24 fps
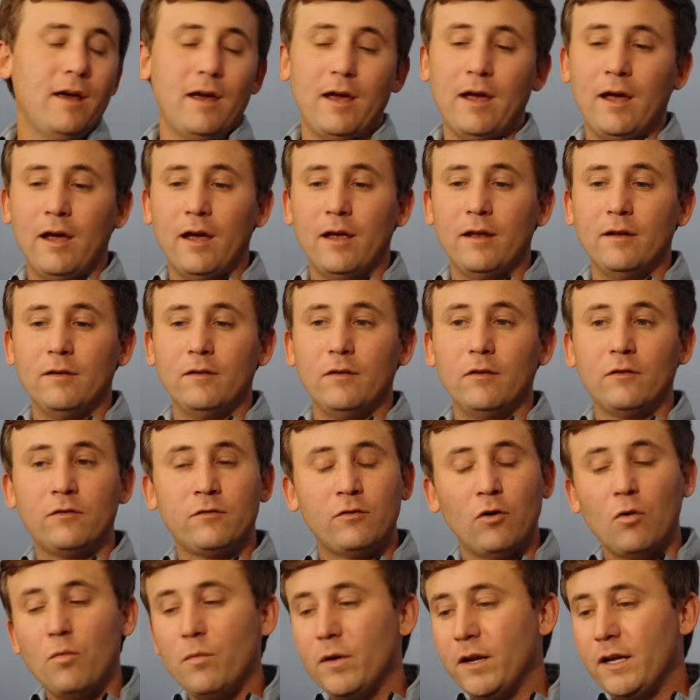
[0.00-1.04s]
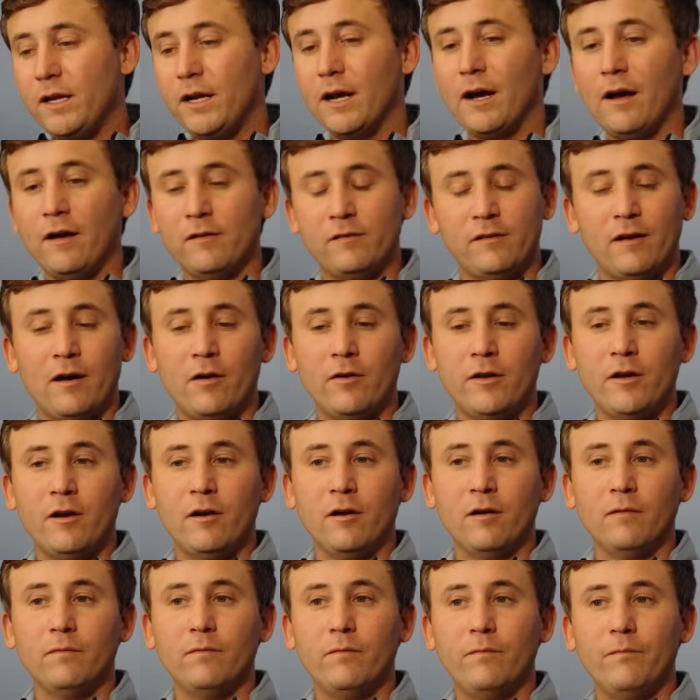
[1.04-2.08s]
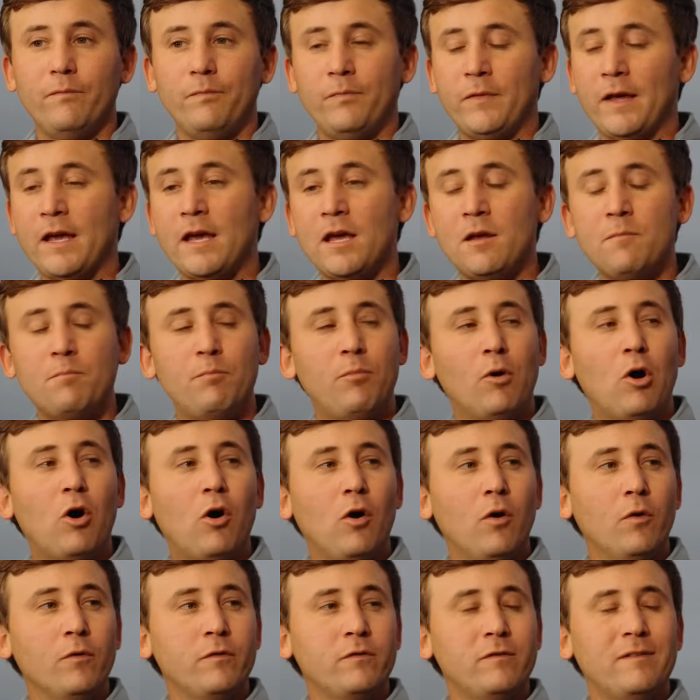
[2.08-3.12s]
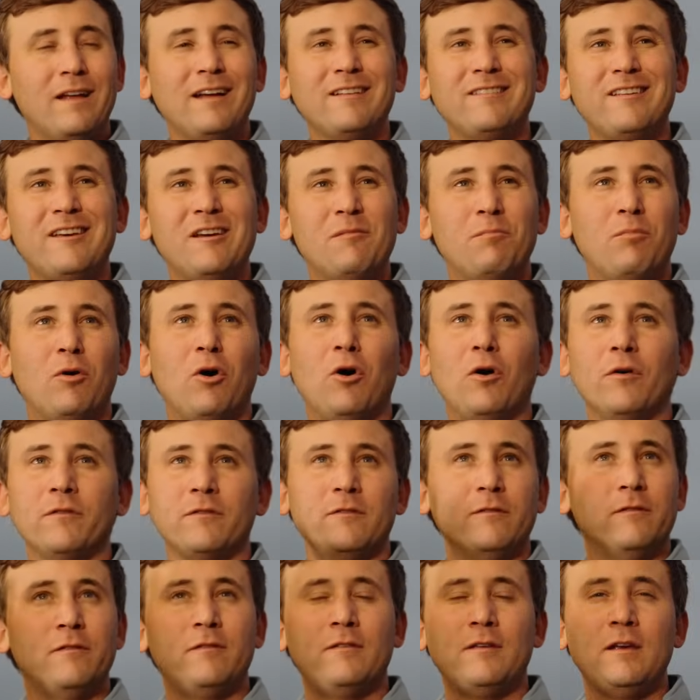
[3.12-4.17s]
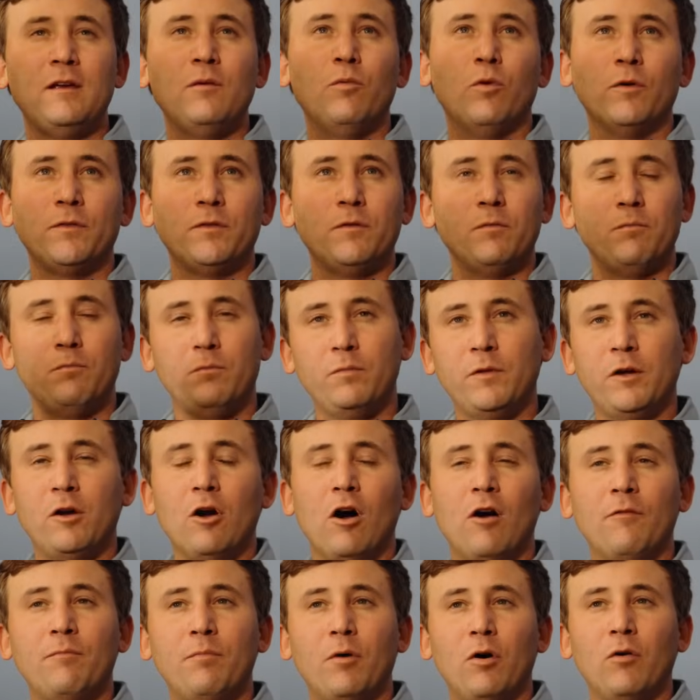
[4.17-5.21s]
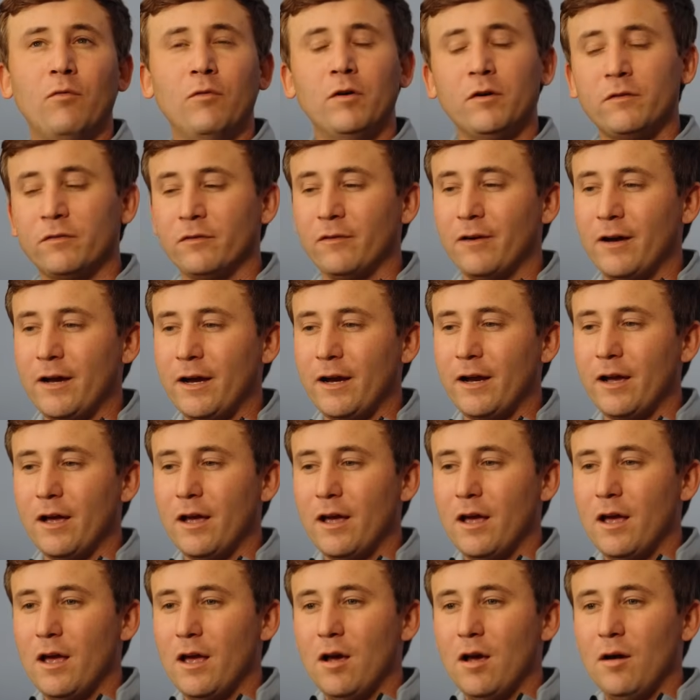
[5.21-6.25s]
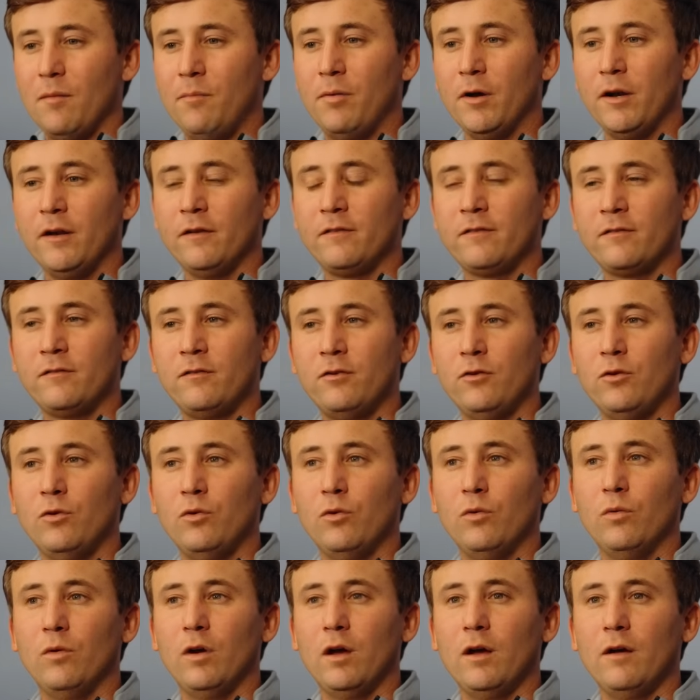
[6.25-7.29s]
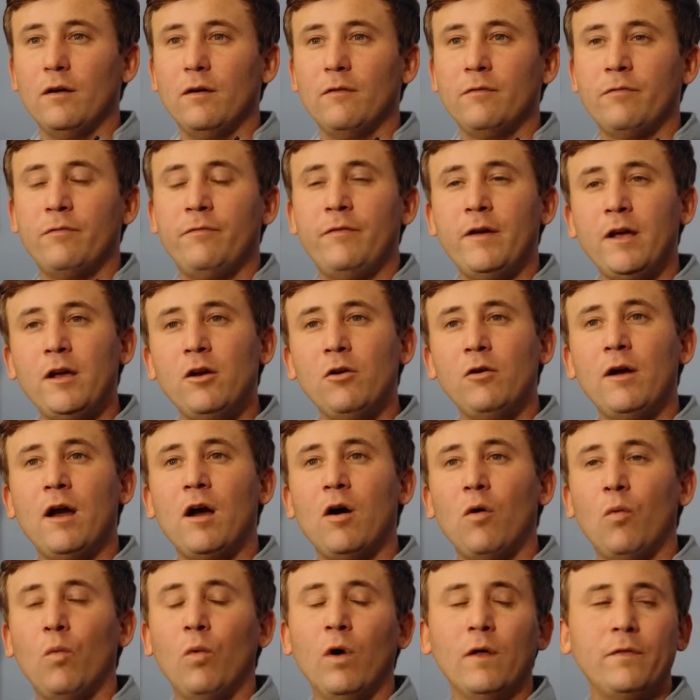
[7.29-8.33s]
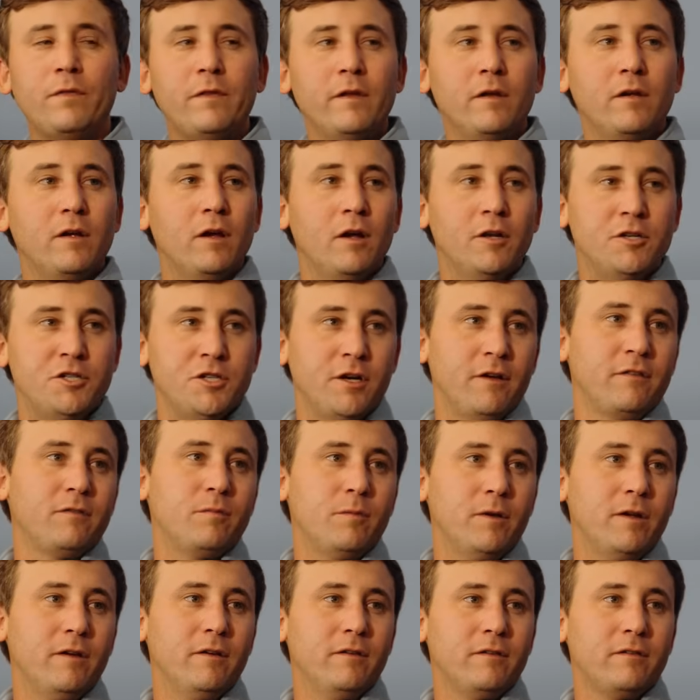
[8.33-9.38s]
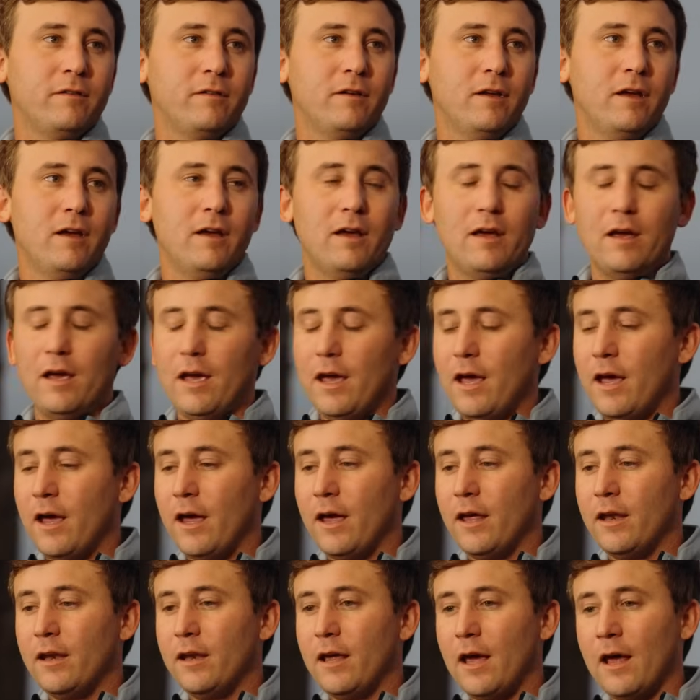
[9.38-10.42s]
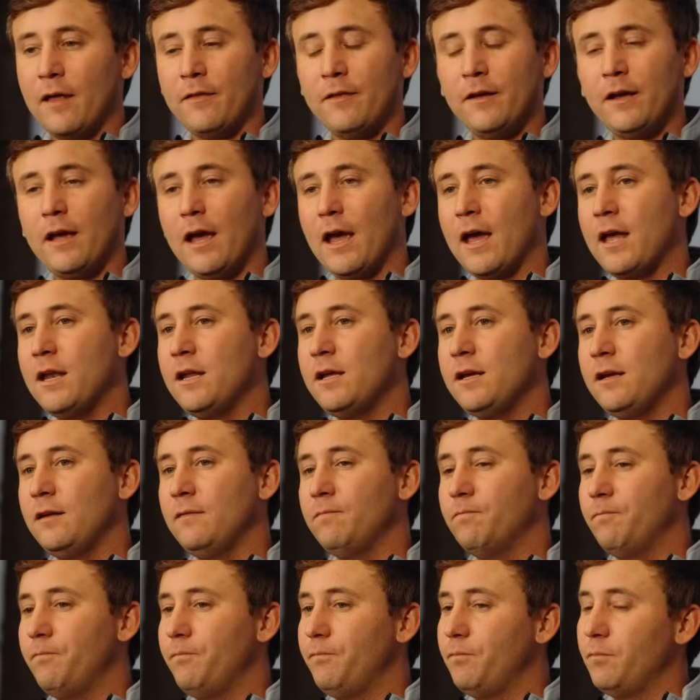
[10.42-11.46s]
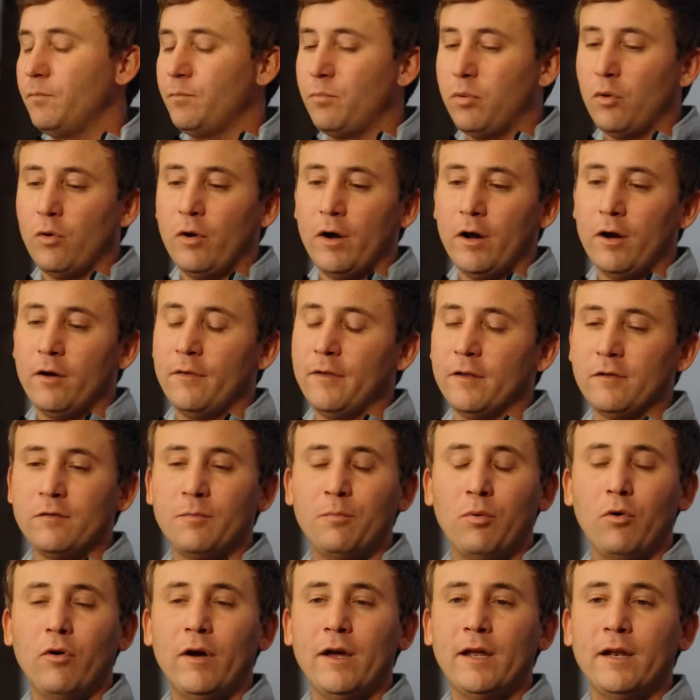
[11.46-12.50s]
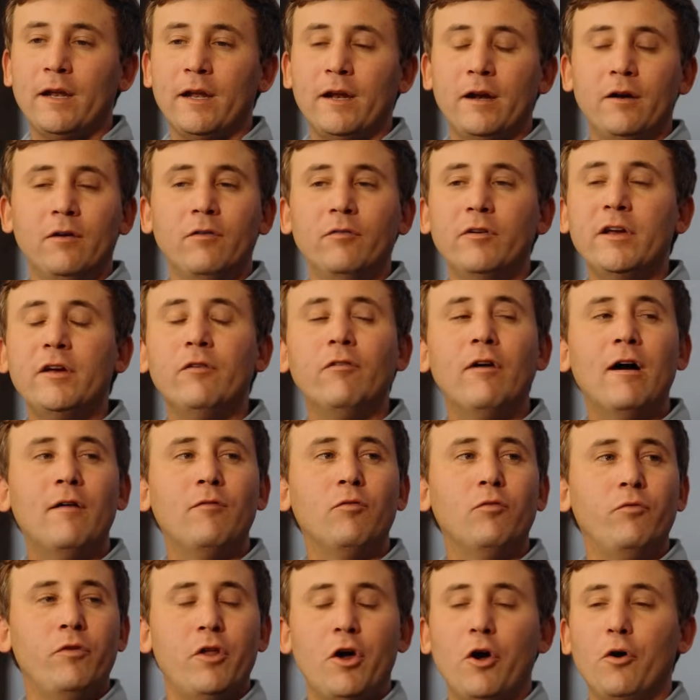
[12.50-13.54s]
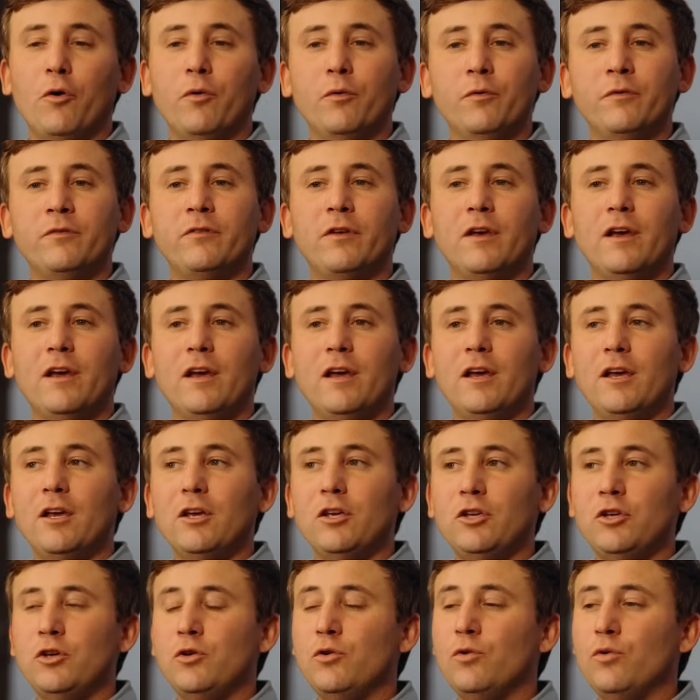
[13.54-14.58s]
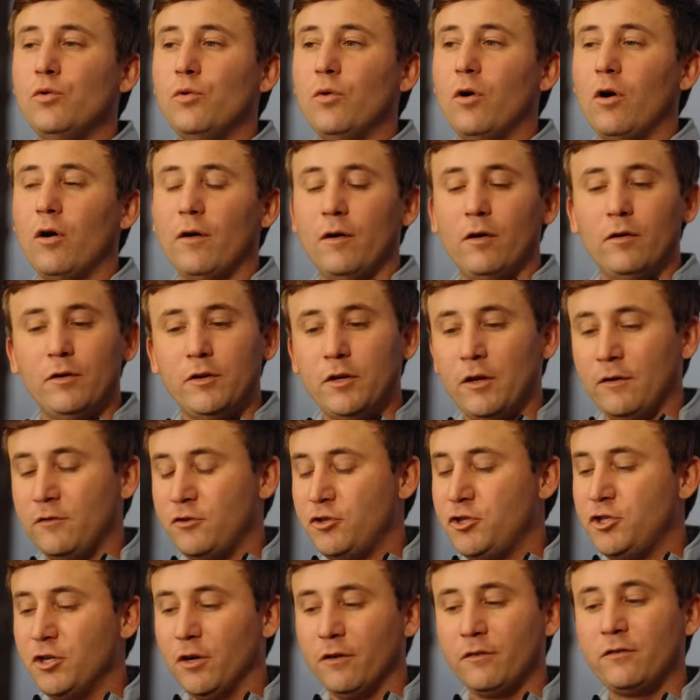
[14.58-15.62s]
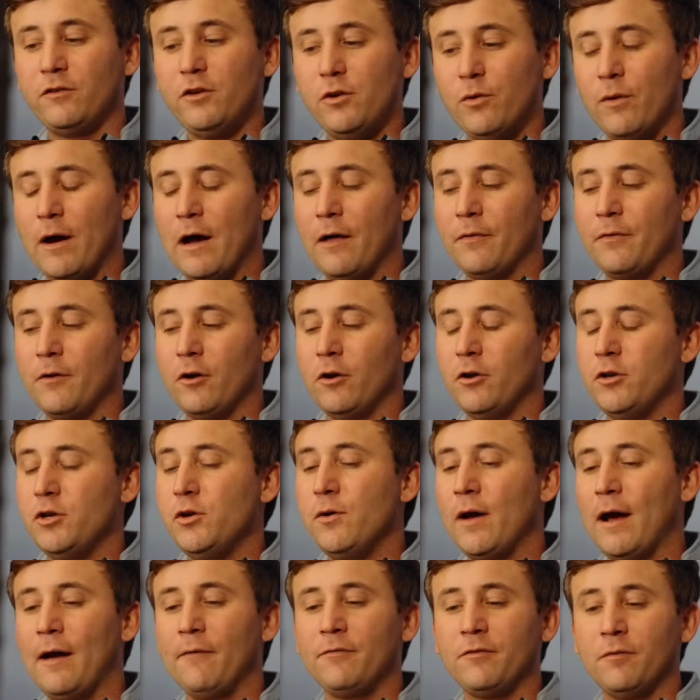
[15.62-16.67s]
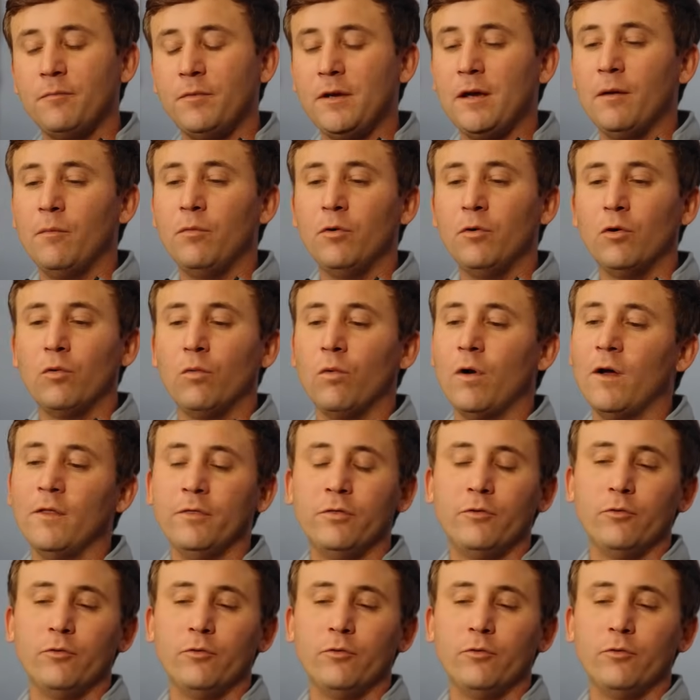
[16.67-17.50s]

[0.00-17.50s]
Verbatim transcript: And so many guys out here, they hit balls, not to hit balls and see what the golf ball looks like, but it's to figure out what the adjustment is. And I think any player that's played at an elite level knows you it's just you out there and you have to be able to run